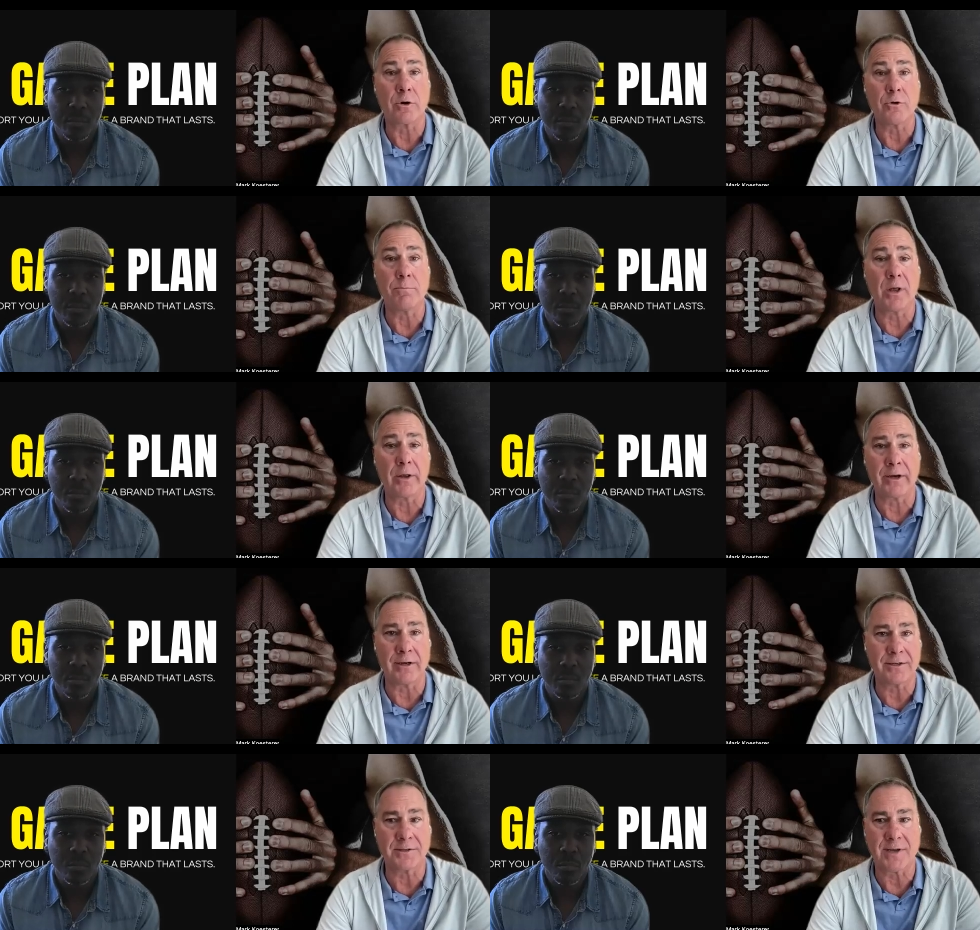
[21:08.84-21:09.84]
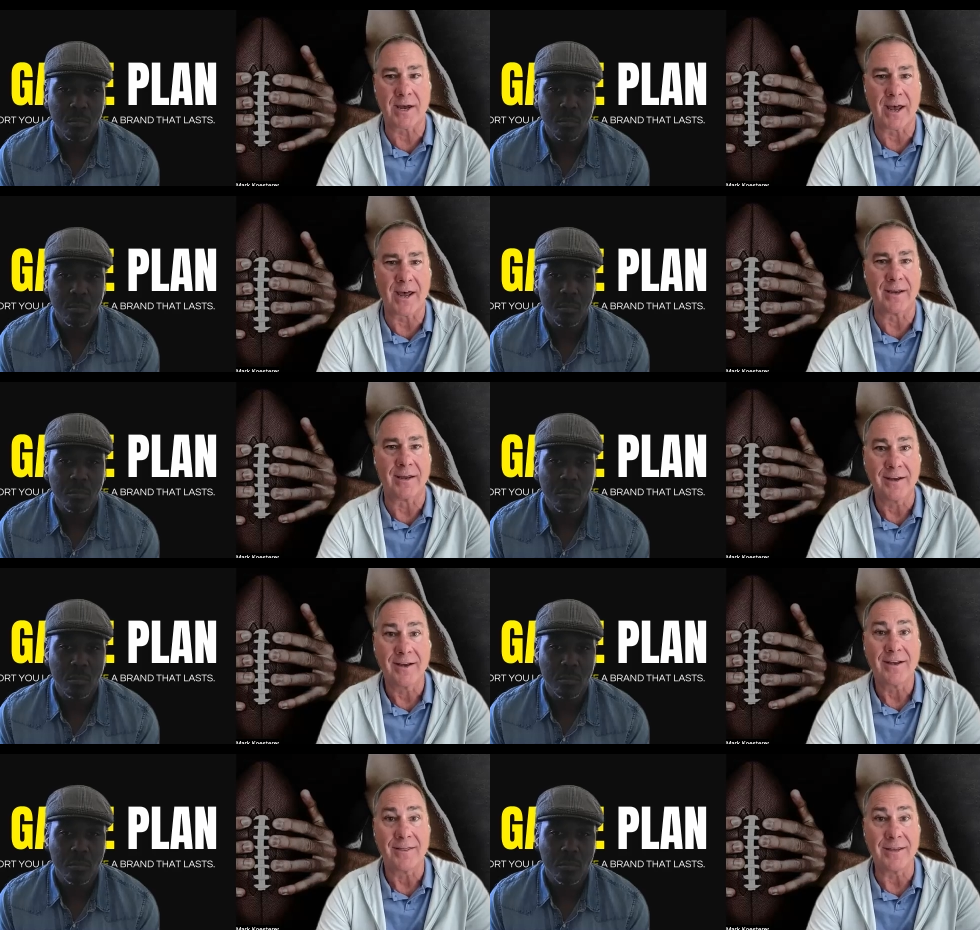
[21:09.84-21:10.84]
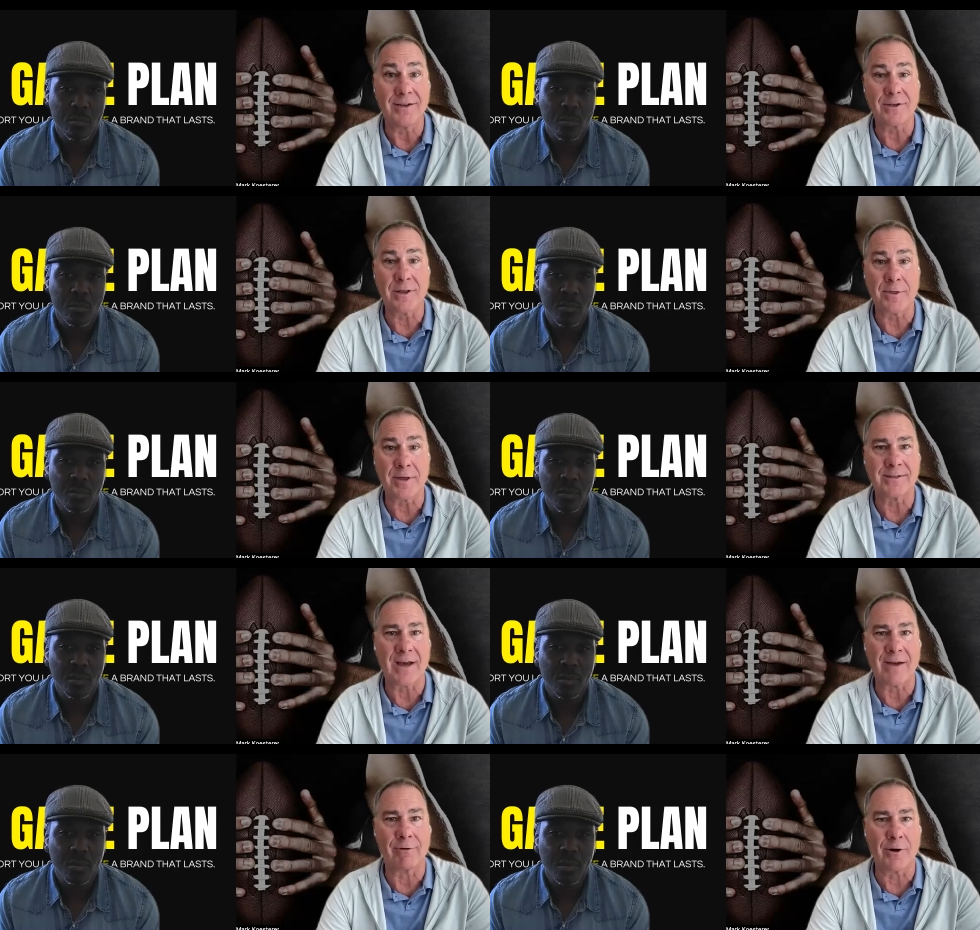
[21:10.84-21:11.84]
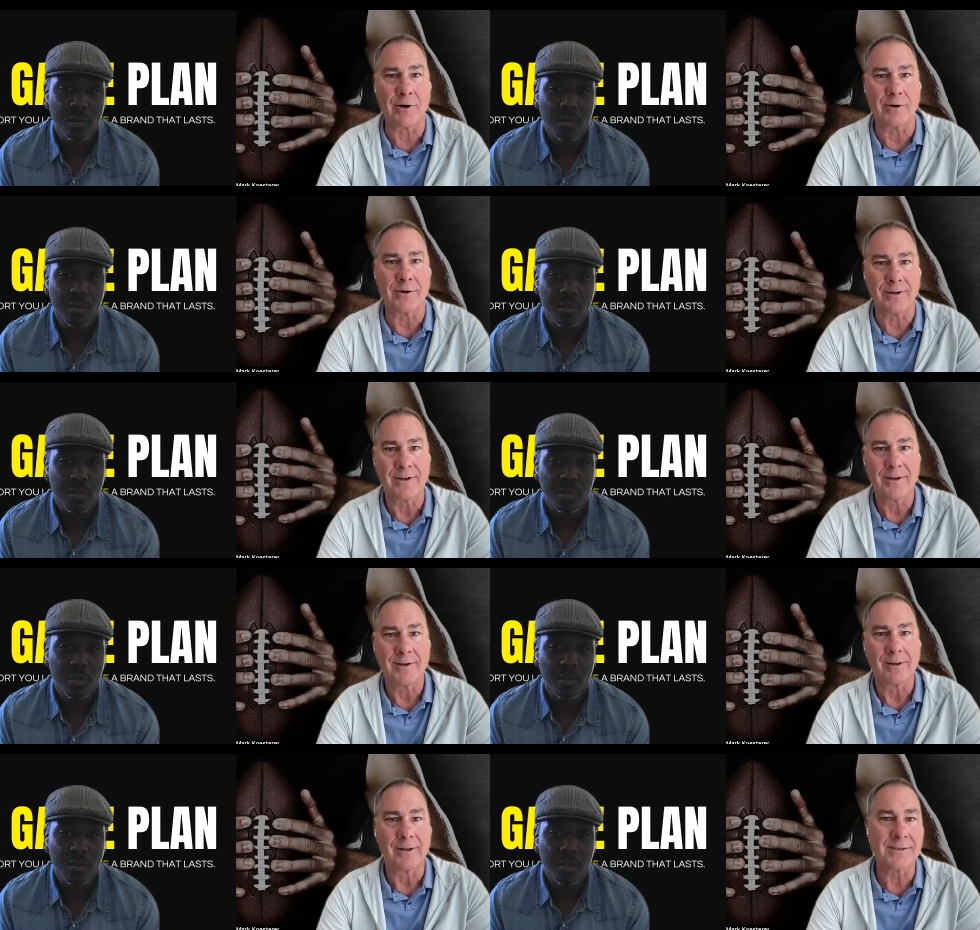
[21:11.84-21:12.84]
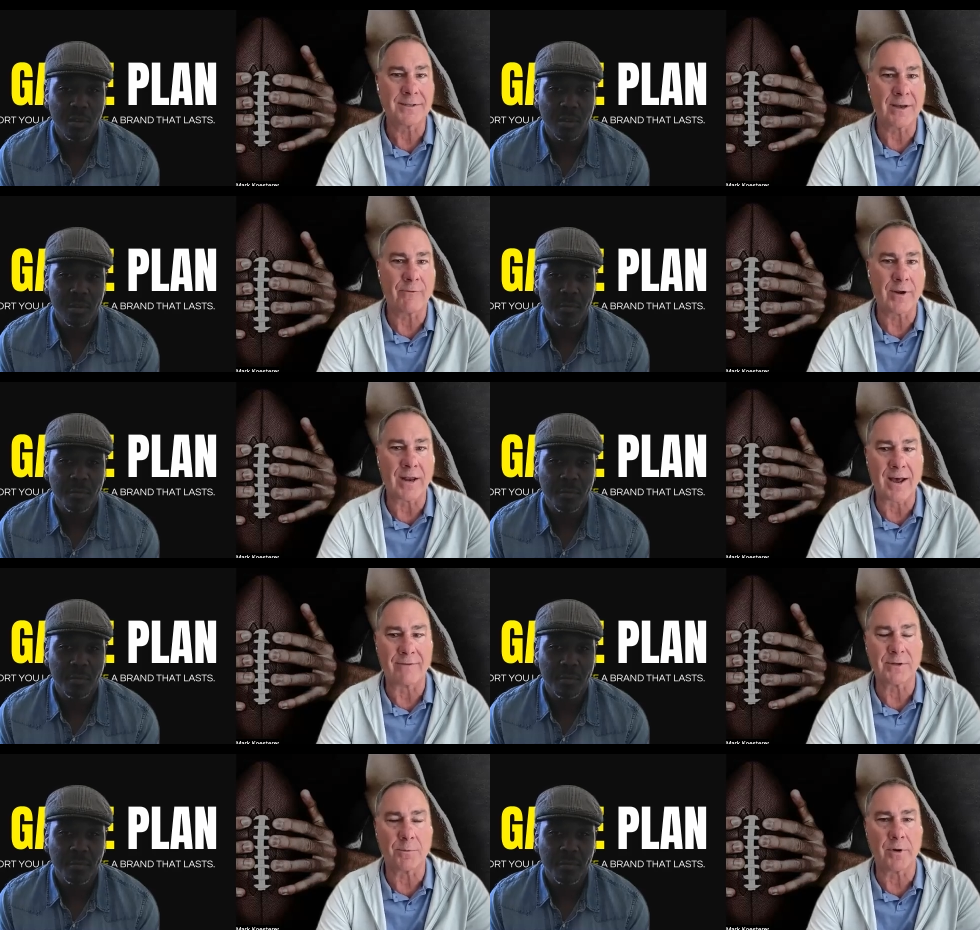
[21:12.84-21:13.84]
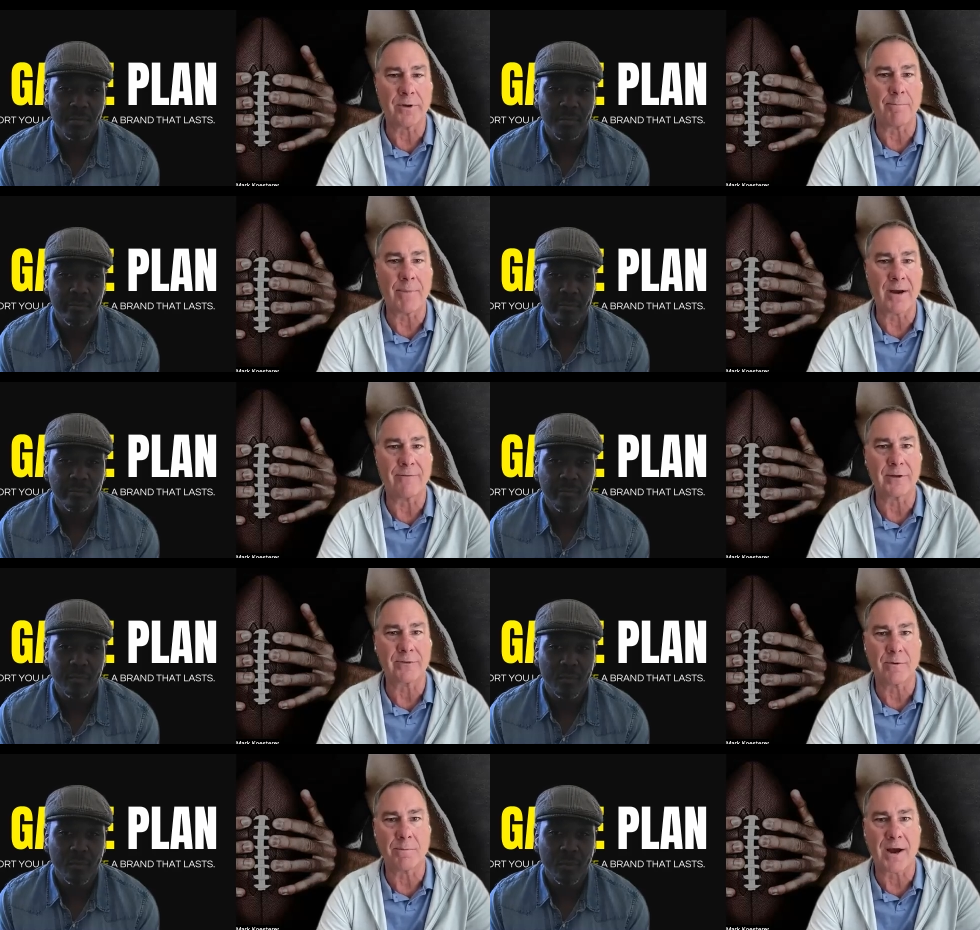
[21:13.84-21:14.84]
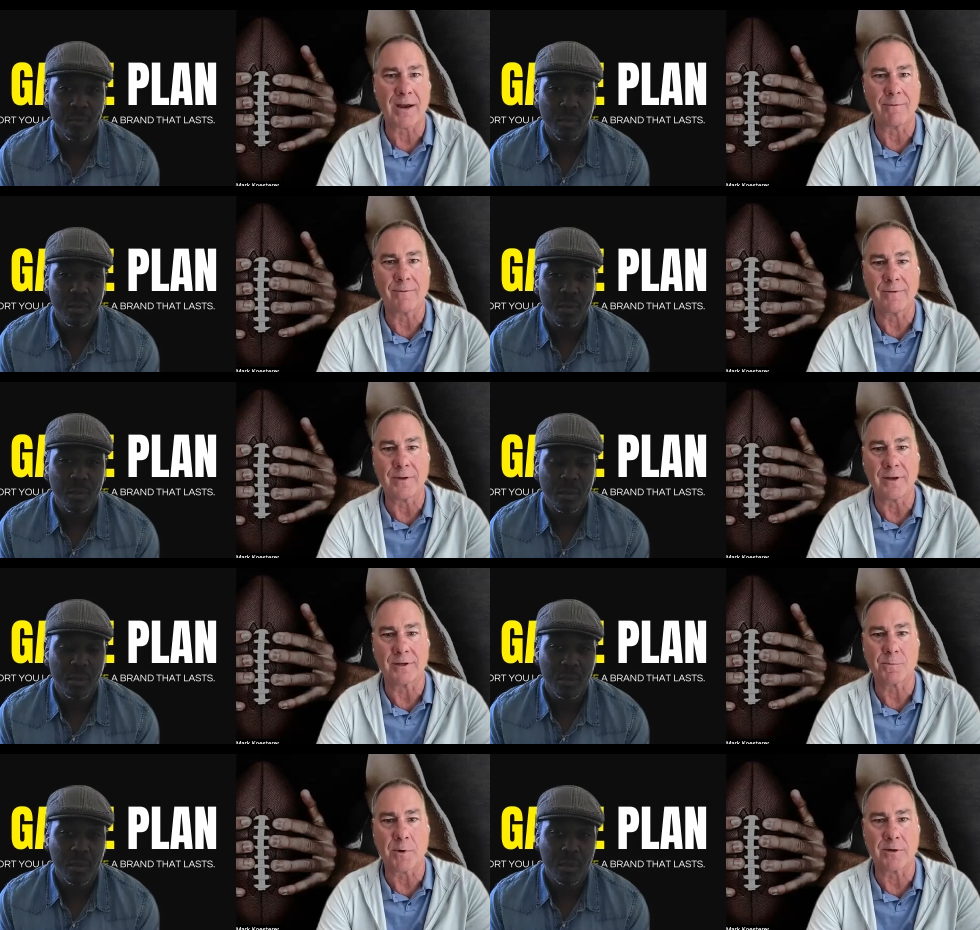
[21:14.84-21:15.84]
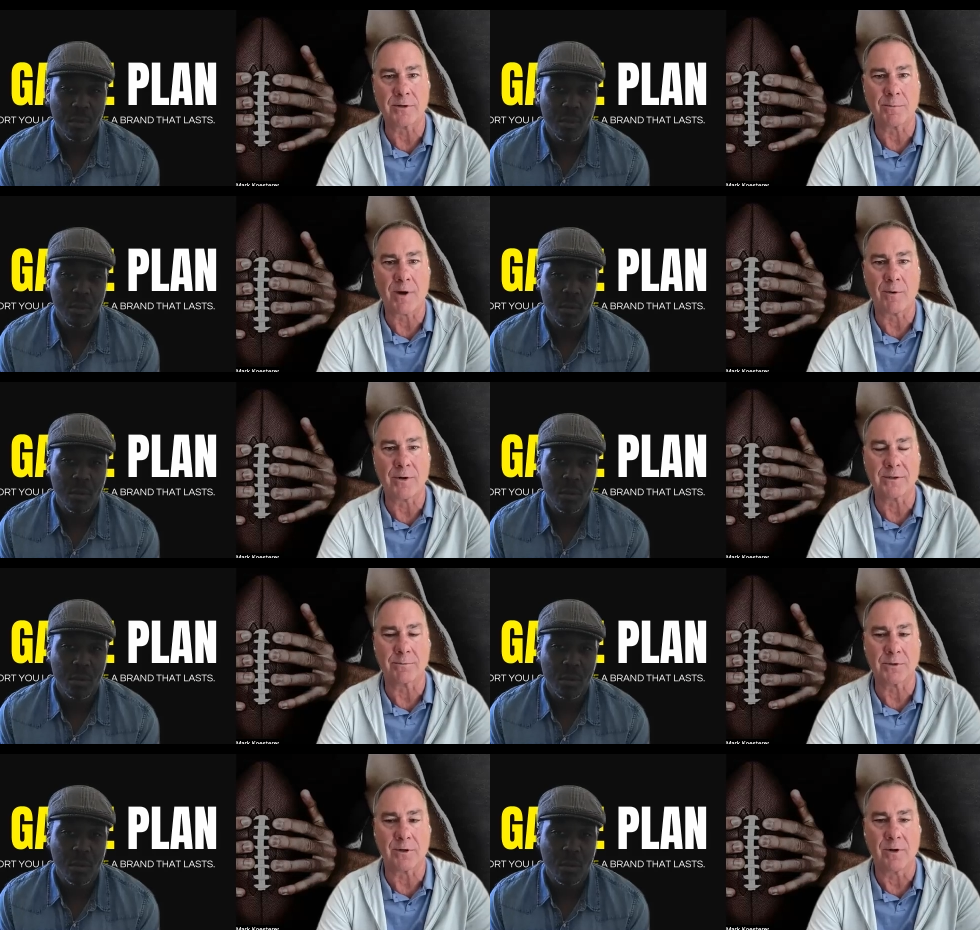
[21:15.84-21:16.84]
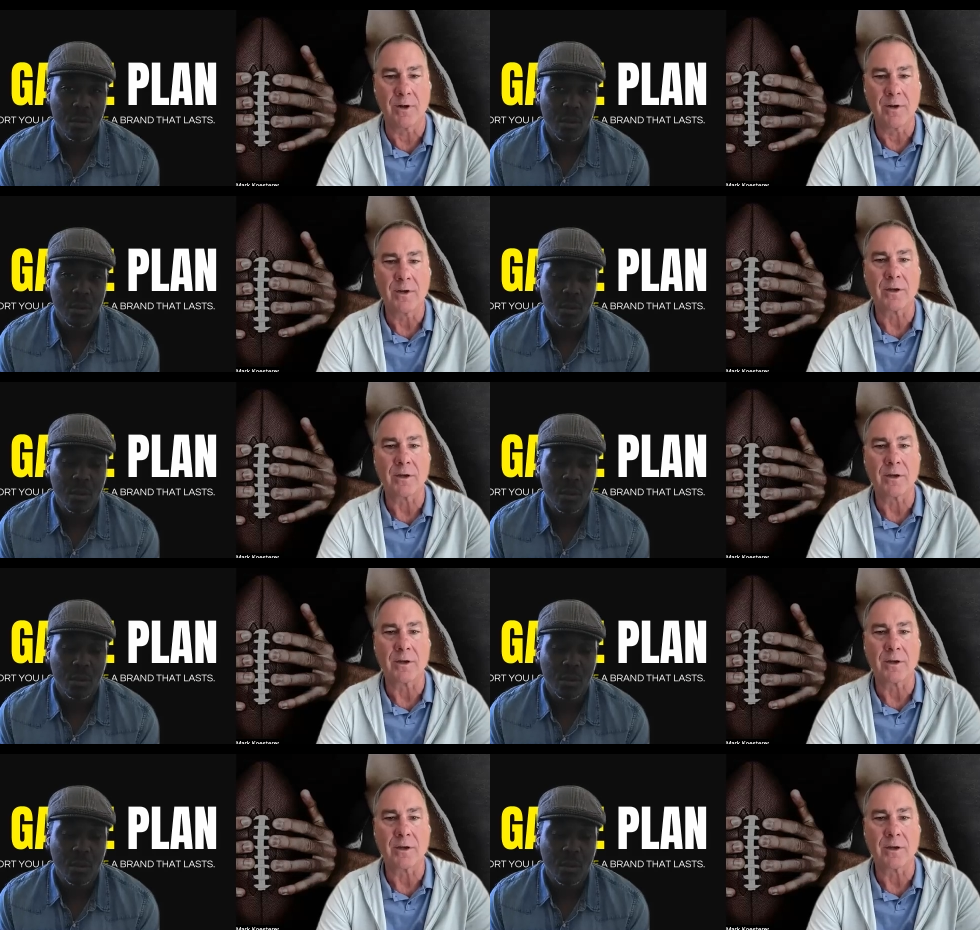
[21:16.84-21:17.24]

Speaker 1: your humility to say, "Hey, these are the things I've learned, let's see if we can have someone that benefits from my experience and my wisdom. So